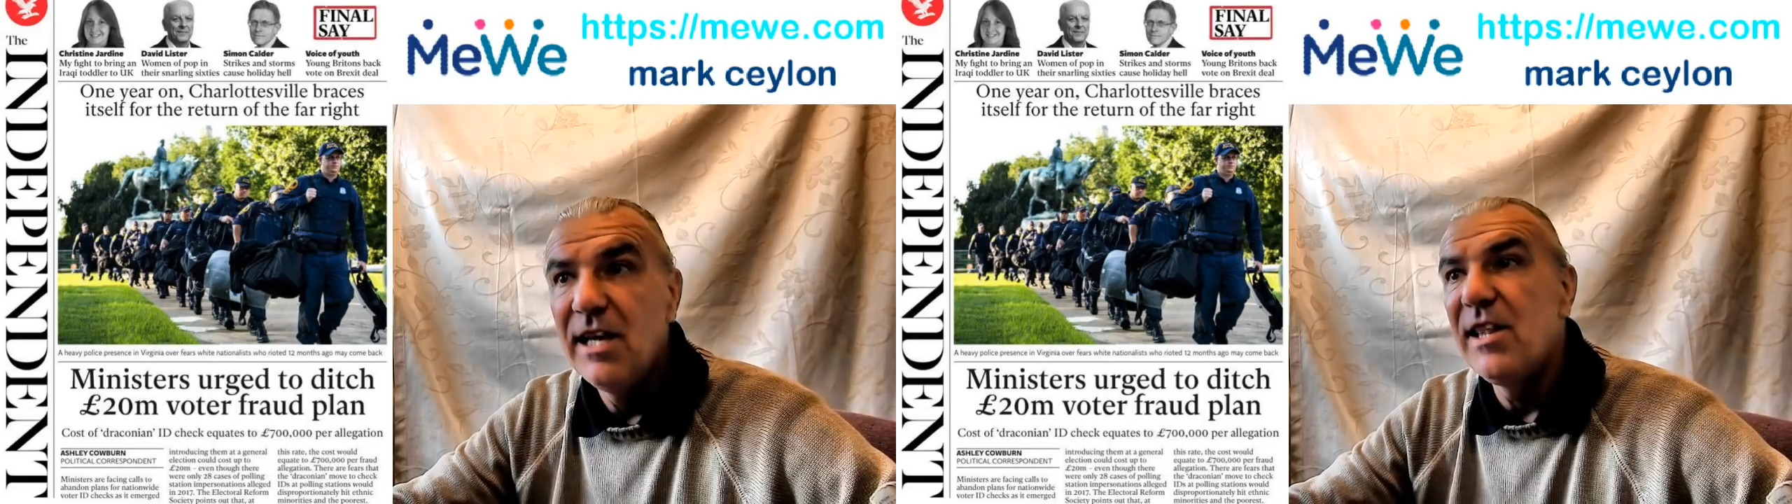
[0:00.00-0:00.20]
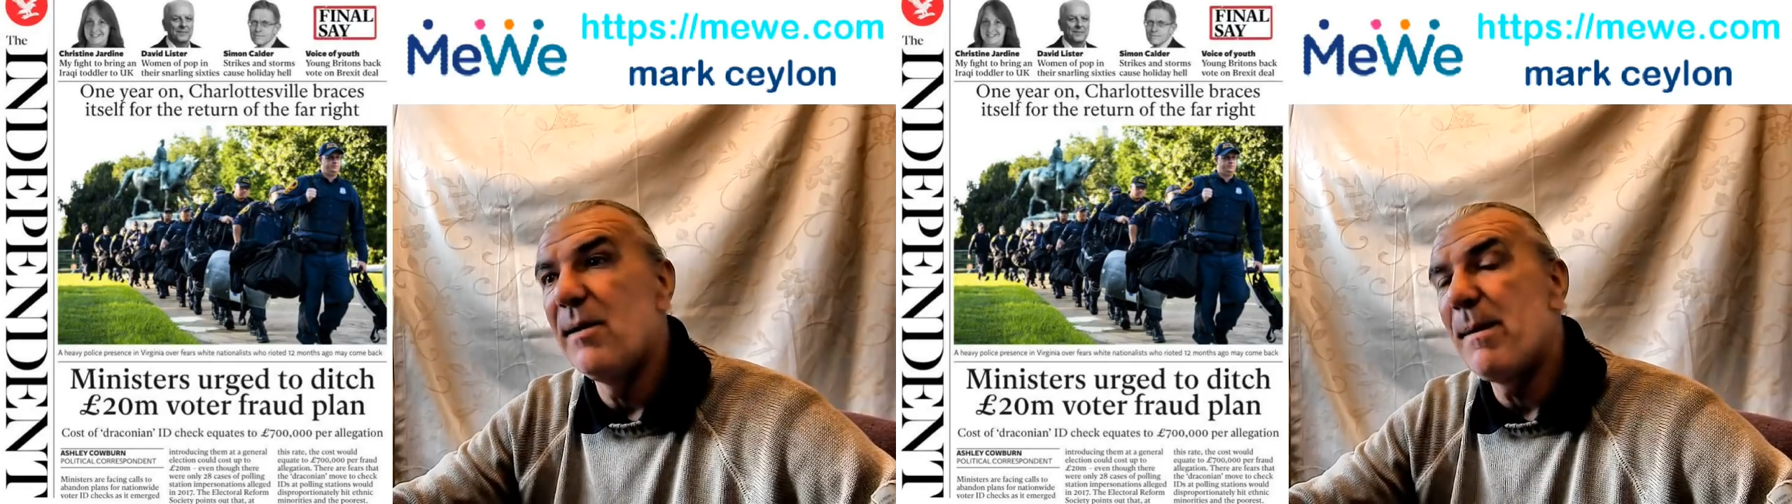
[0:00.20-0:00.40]

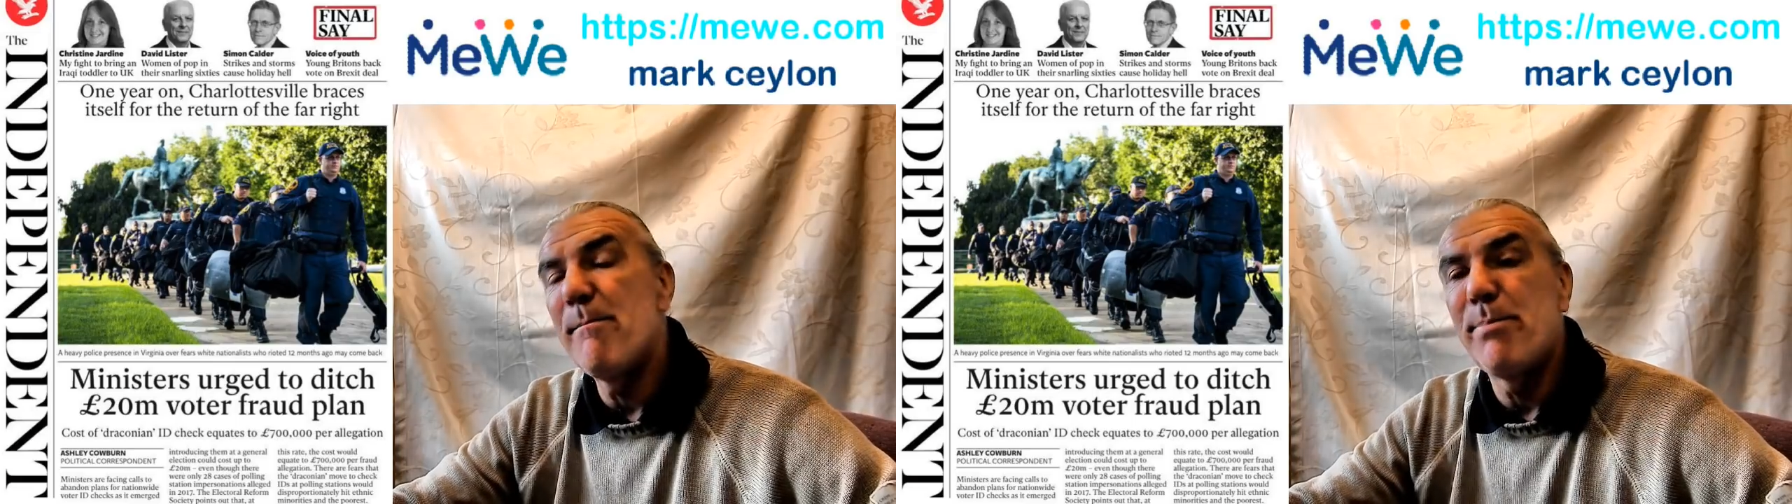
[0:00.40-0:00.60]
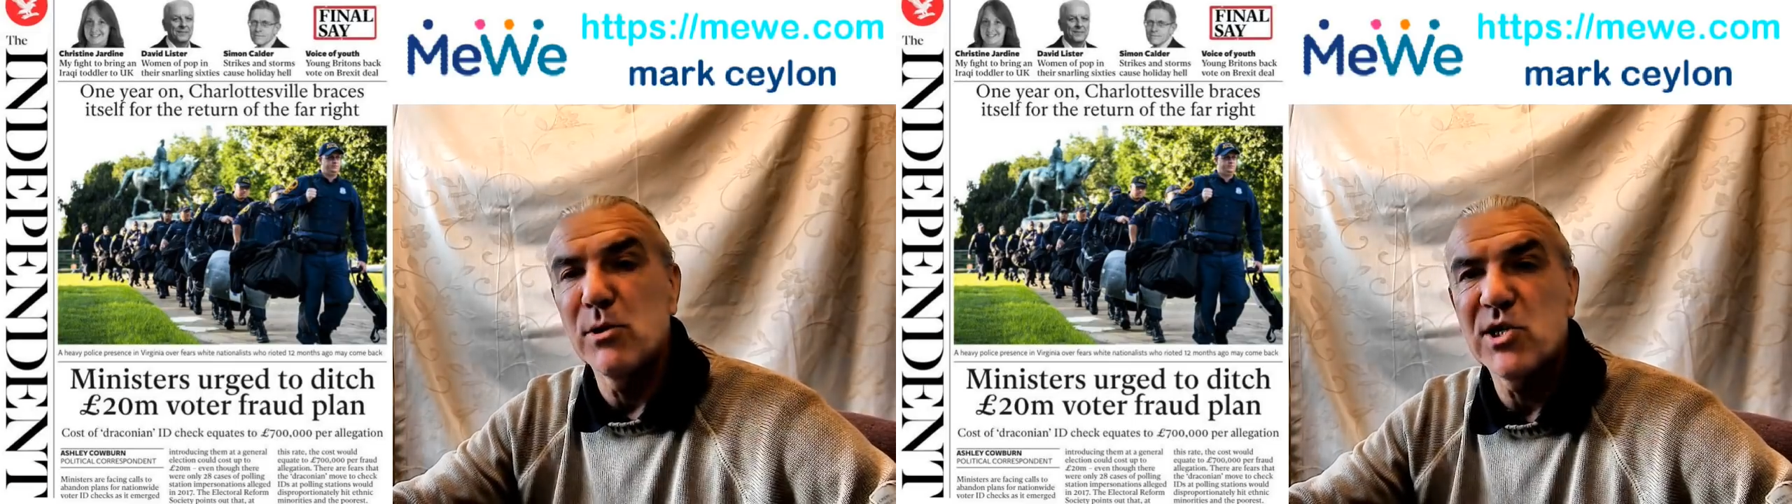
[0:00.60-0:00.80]
that have been
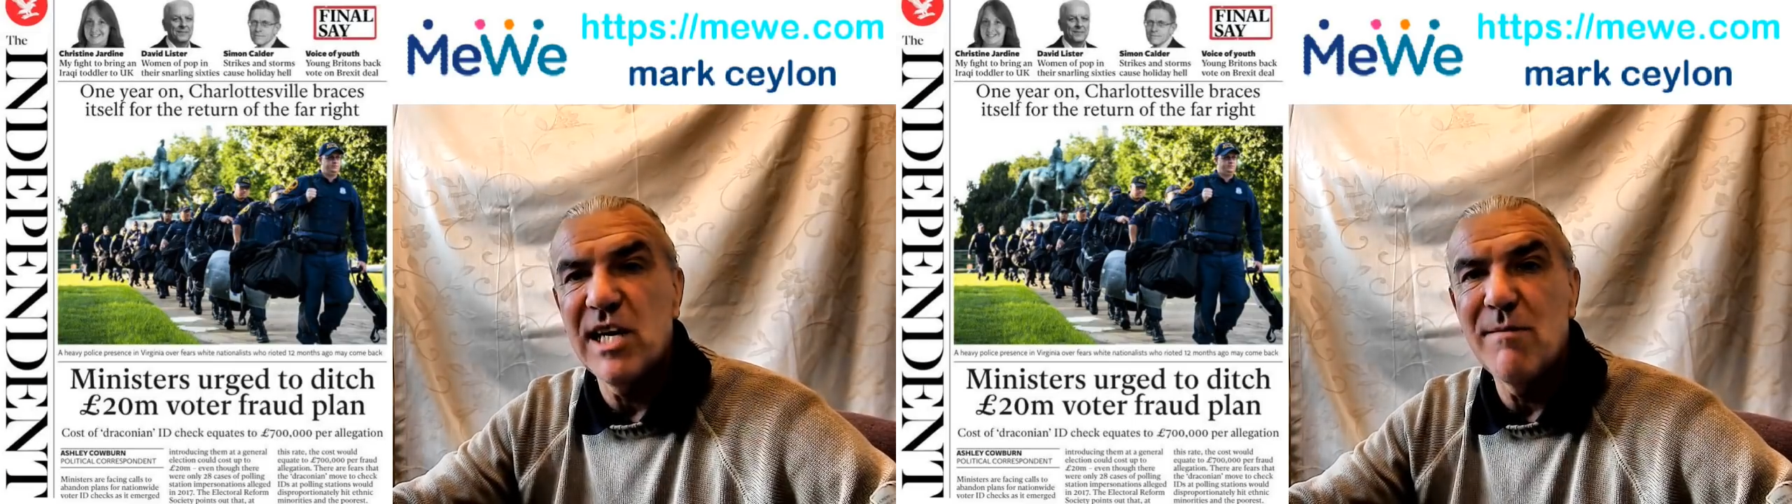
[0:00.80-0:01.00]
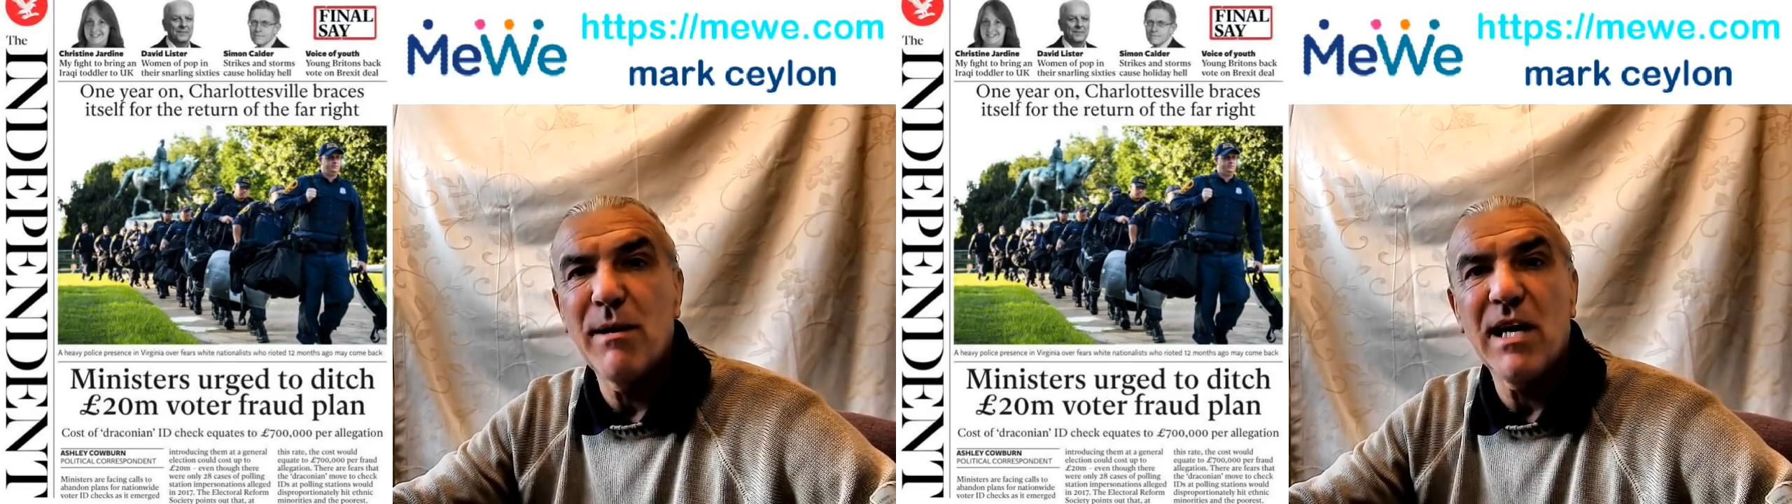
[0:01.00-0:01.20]

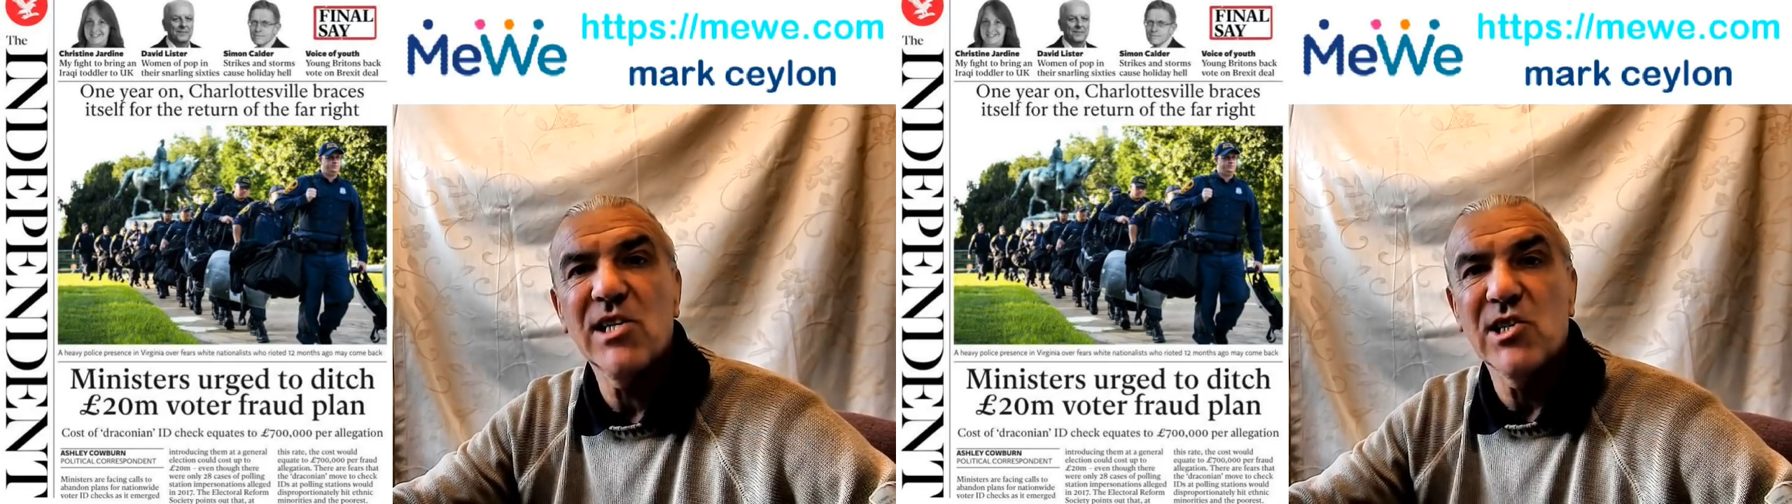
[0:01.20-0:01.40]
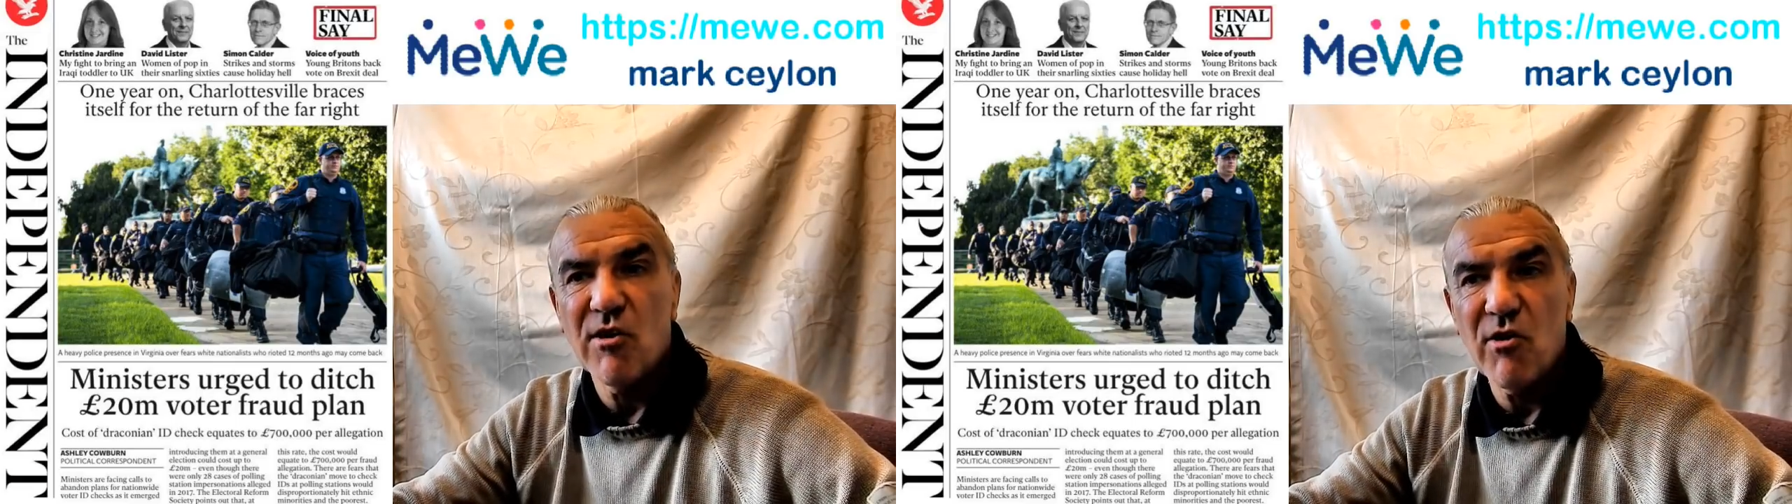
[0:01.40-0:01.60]
busted in by
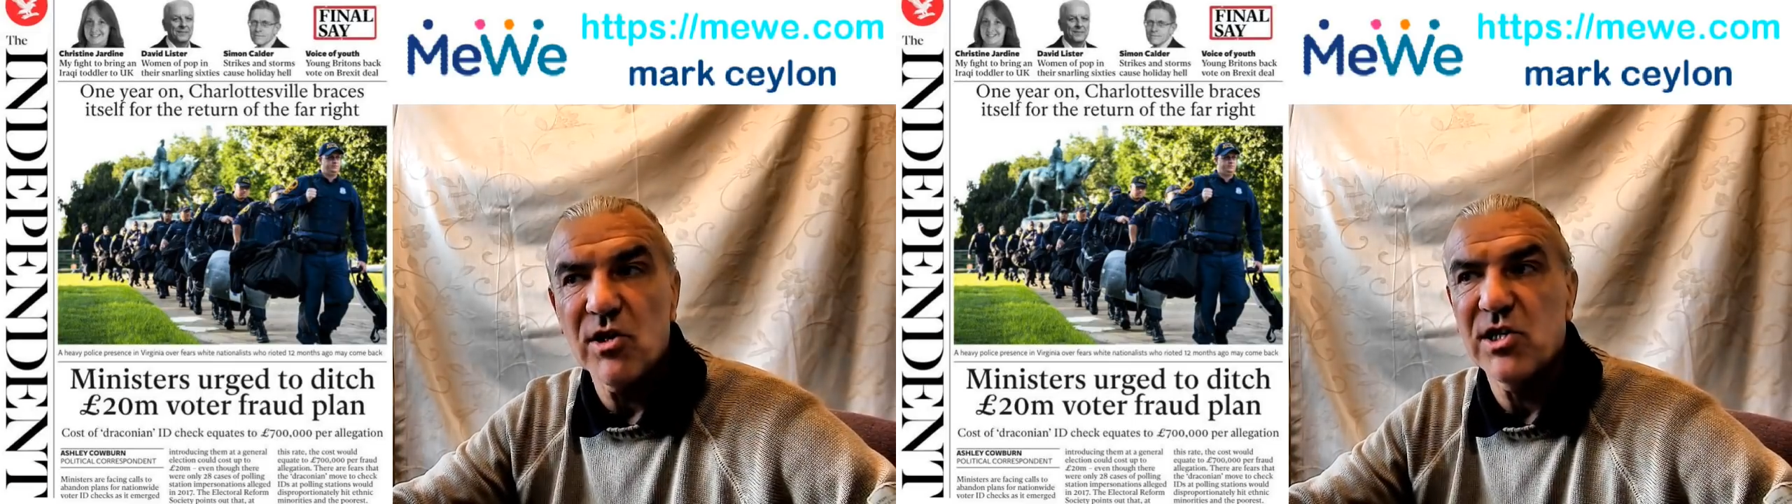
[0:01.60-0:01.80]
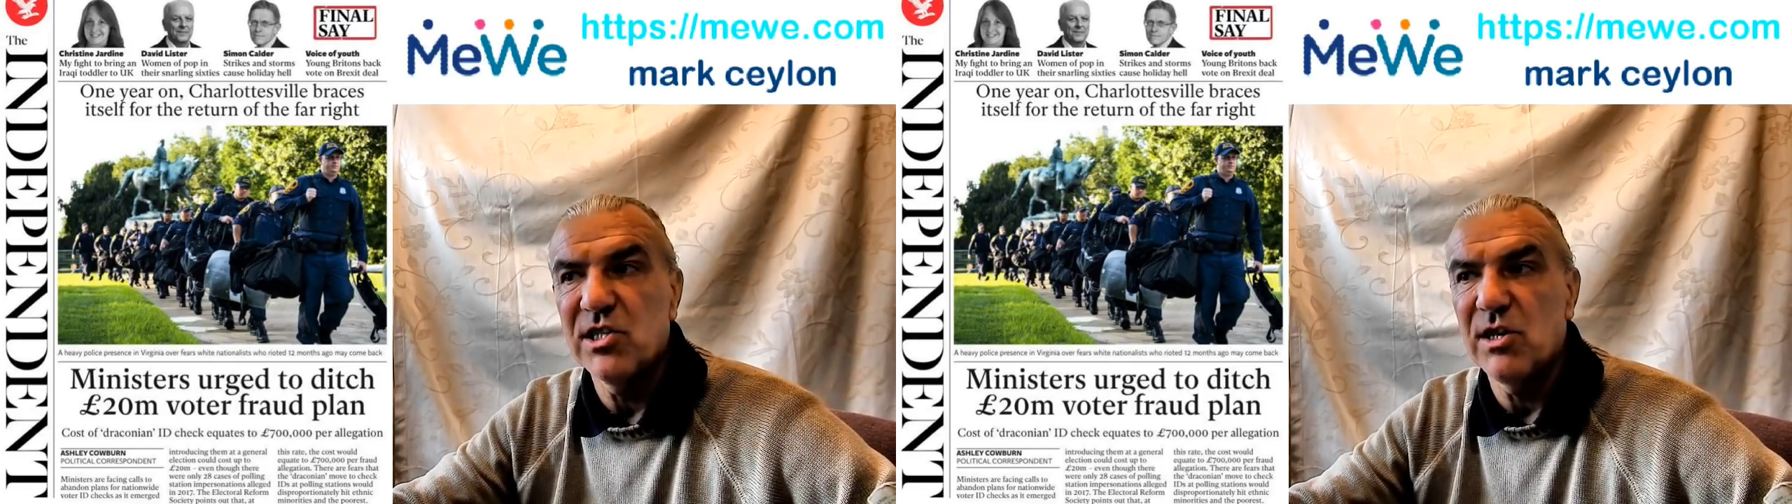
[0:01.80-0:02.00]

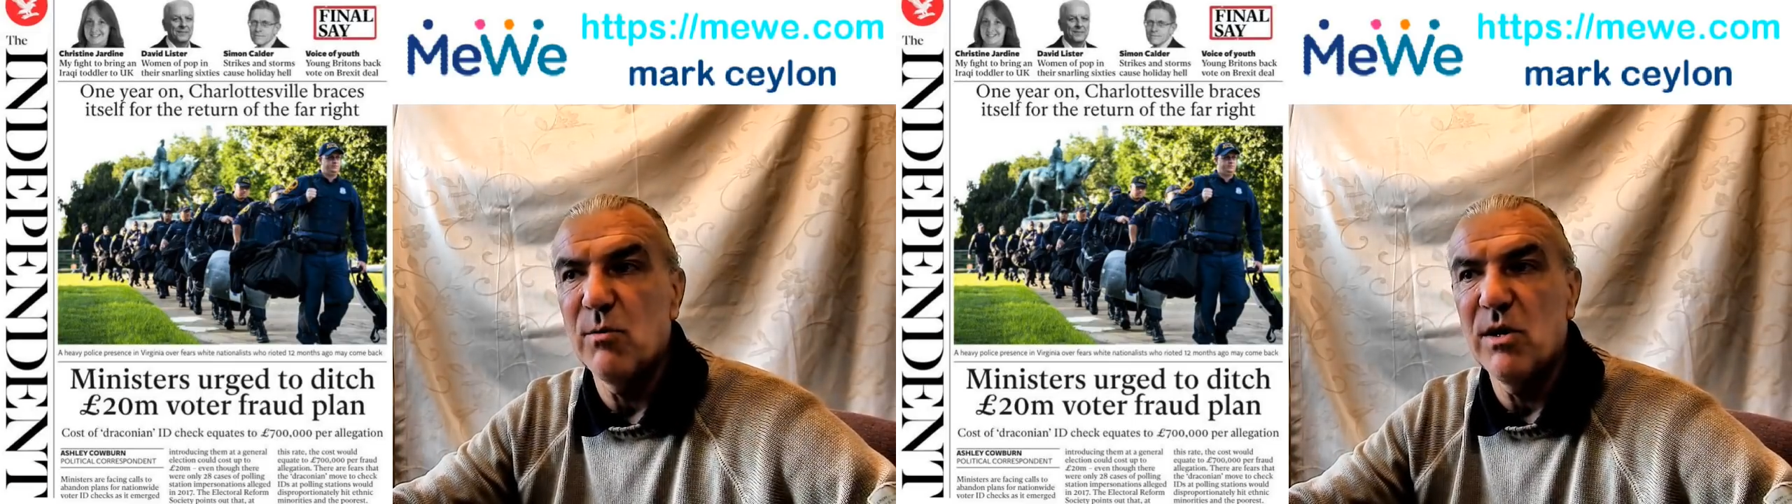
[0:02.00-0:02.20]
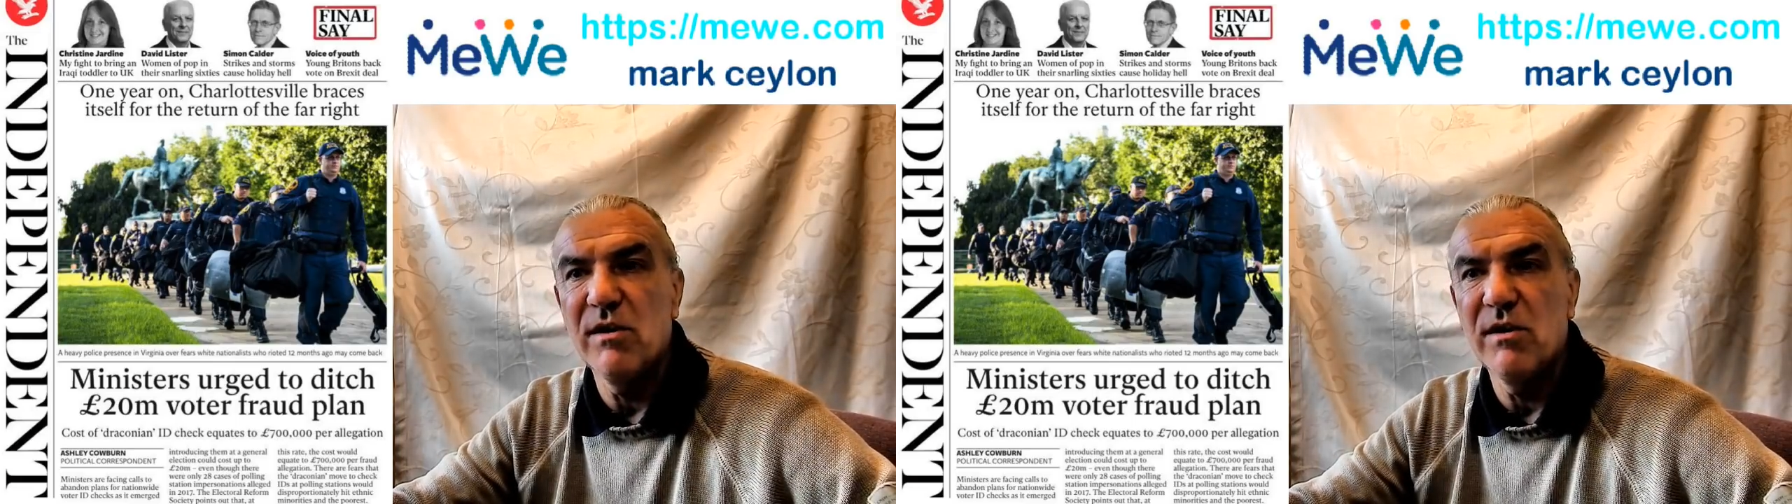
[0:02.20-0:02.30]
Soros, as they, were,